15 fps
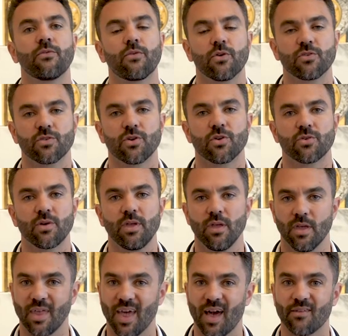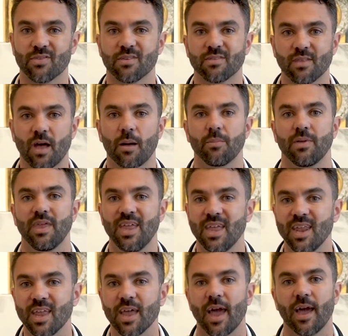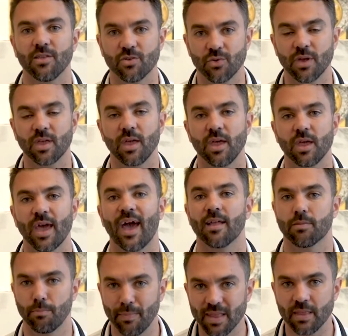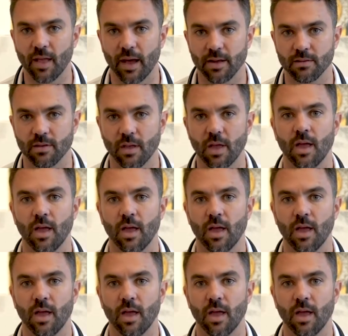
before surgery, you have to stop eating and drinking at midnight.